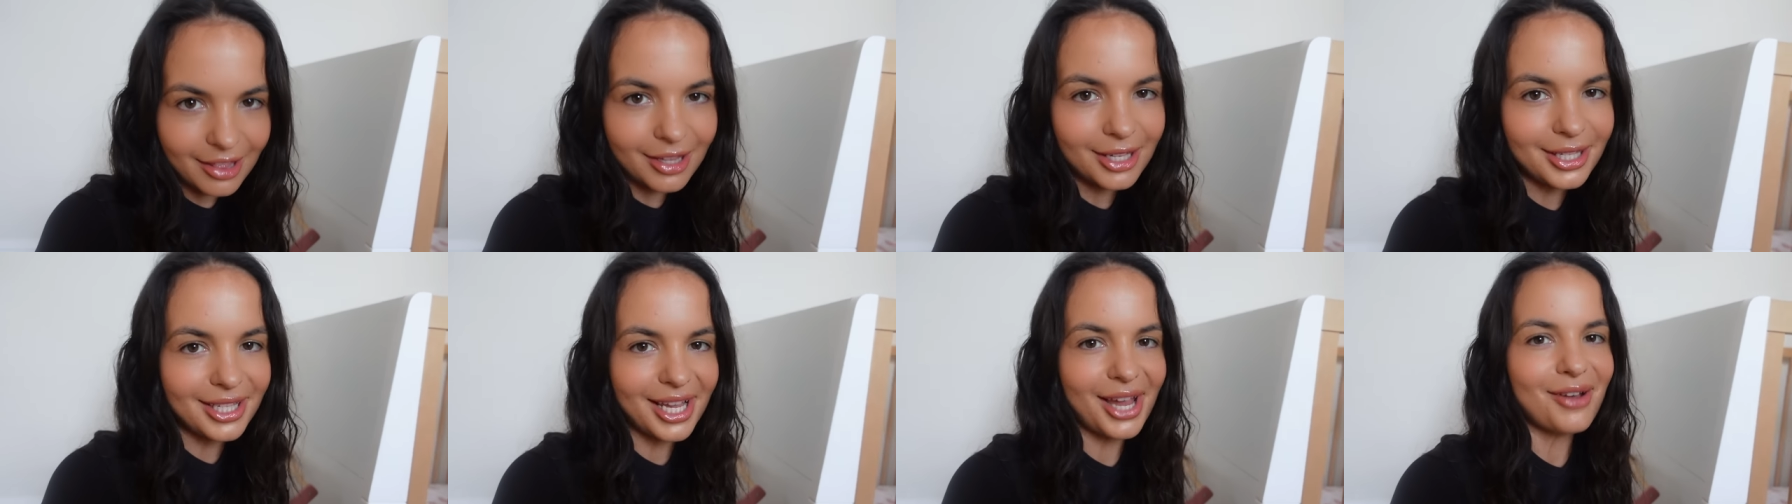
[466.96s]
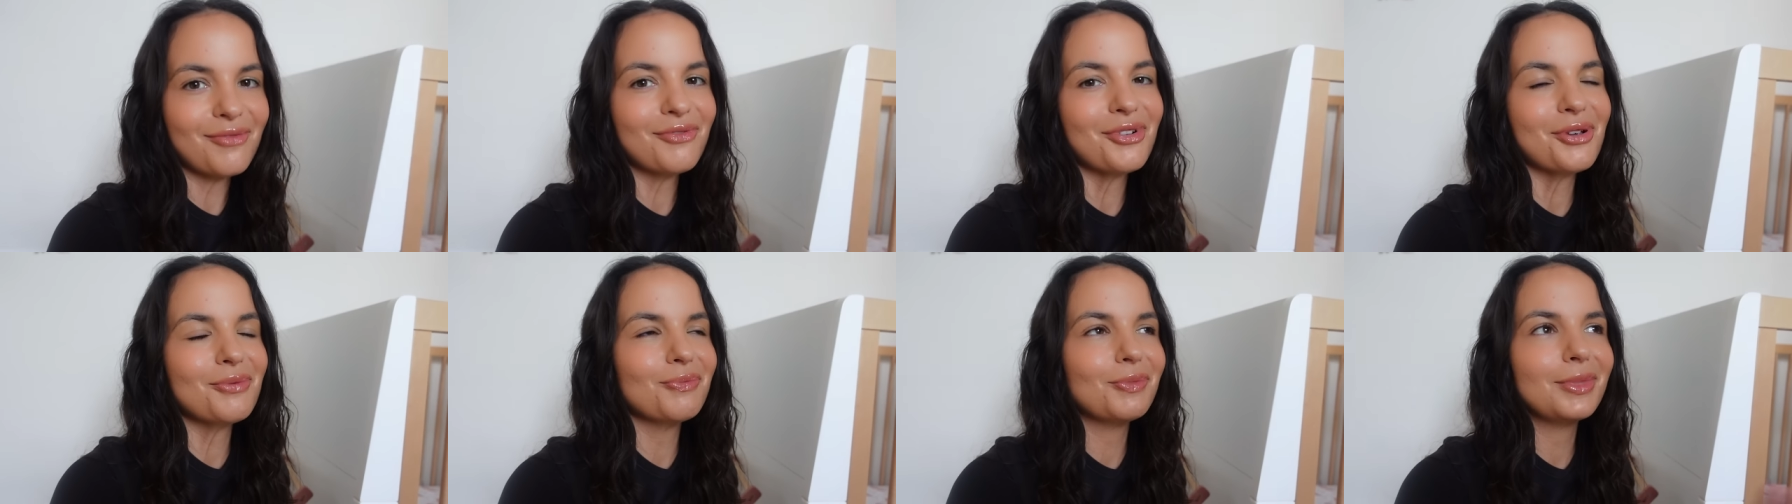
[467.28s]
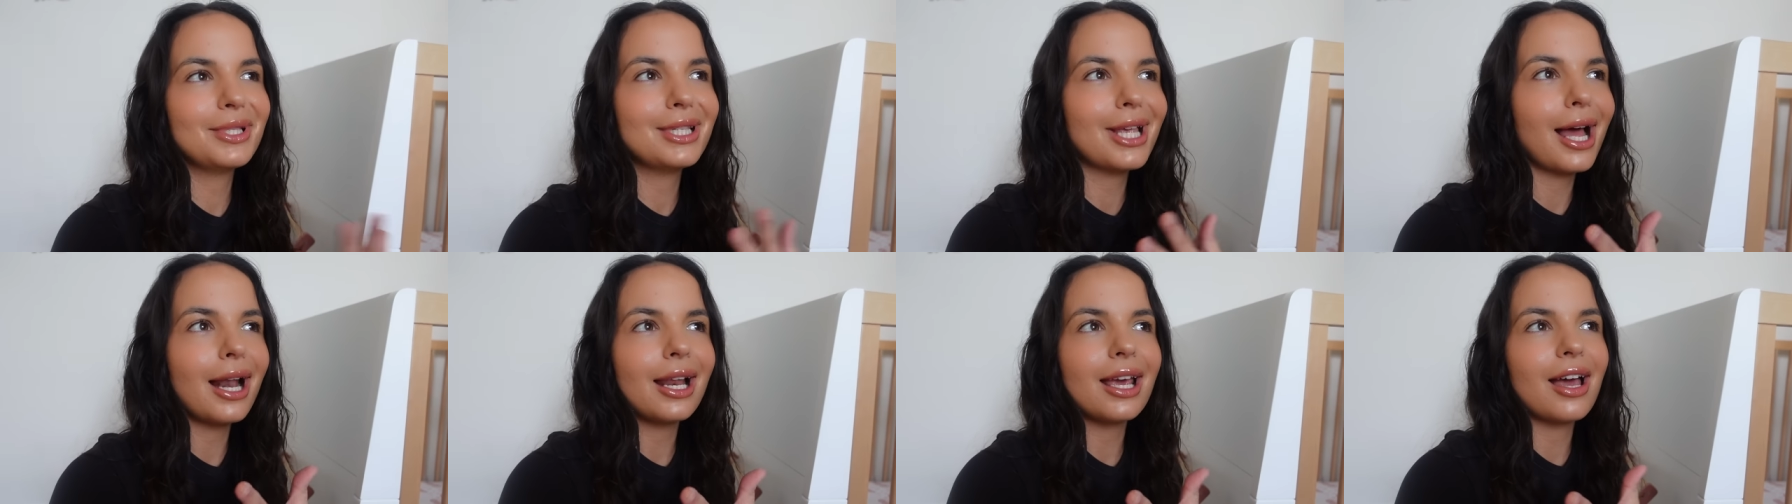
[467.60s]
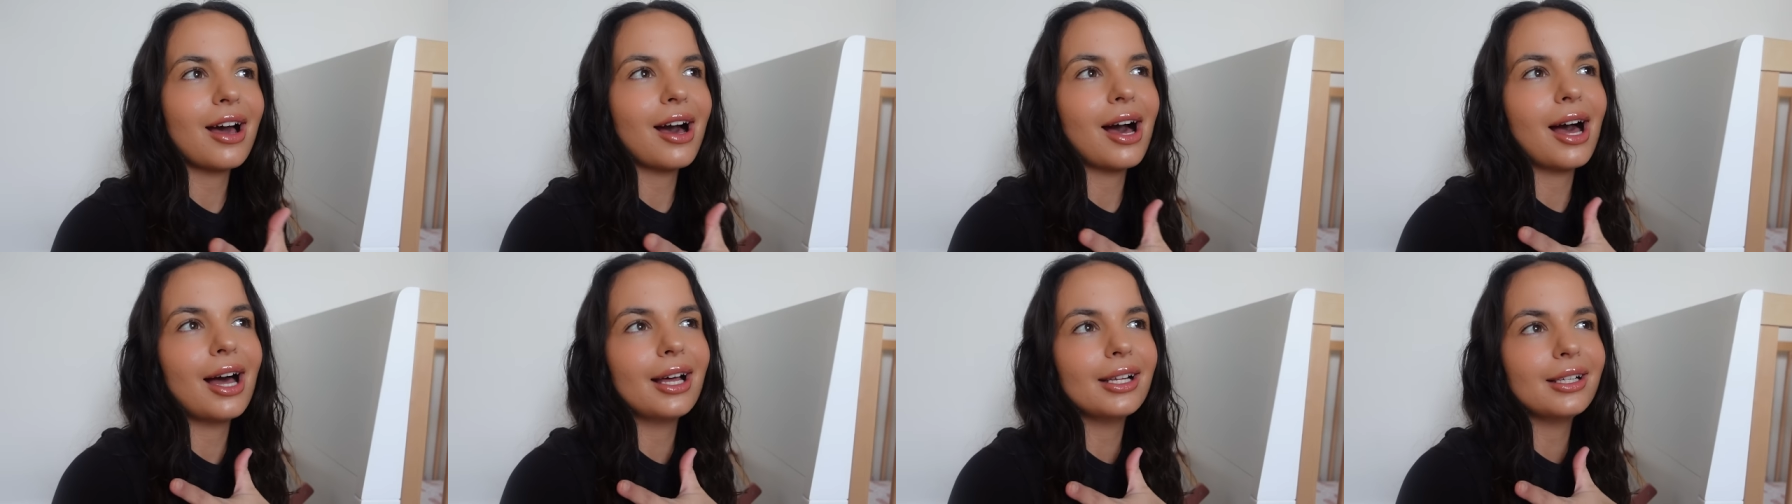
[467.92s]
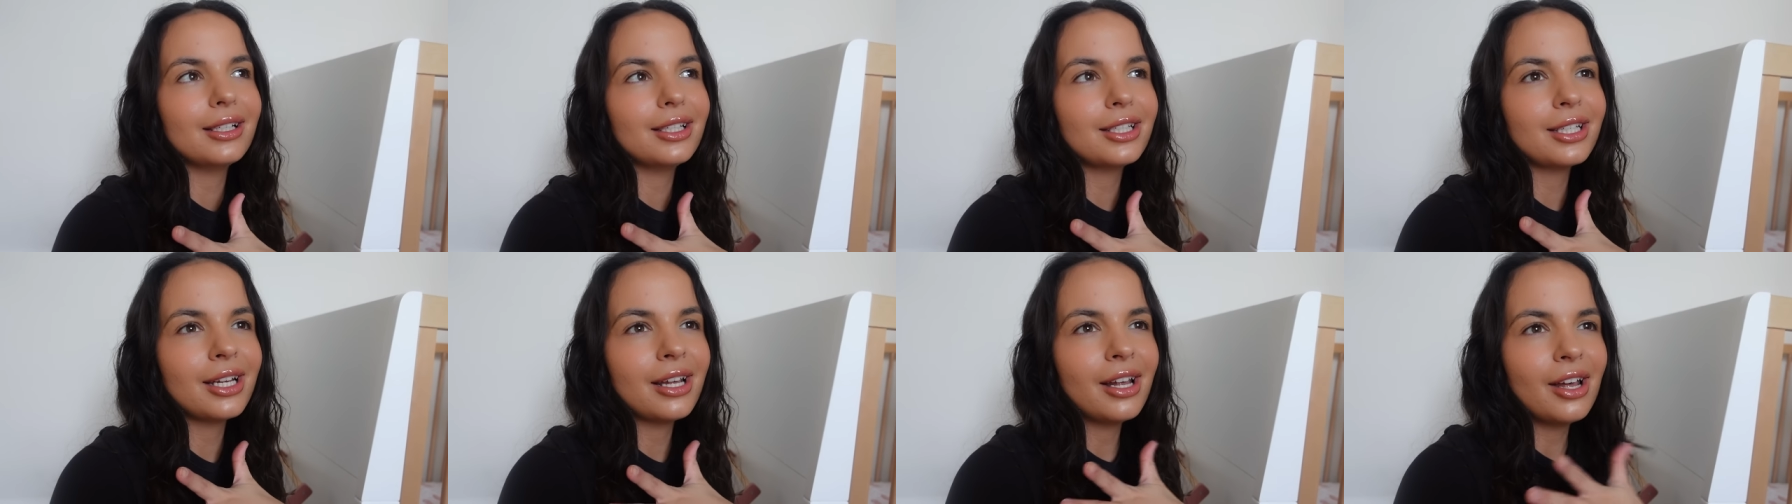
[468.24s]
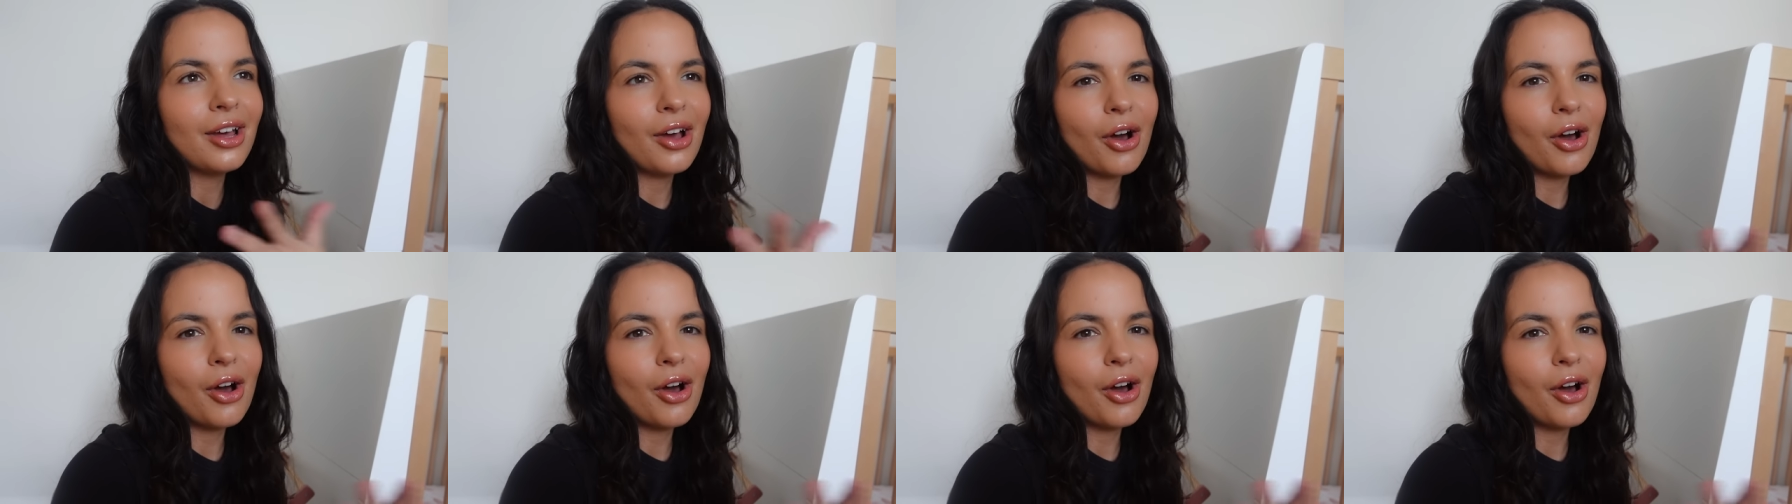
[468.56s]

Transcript: in the same room as Zelia, and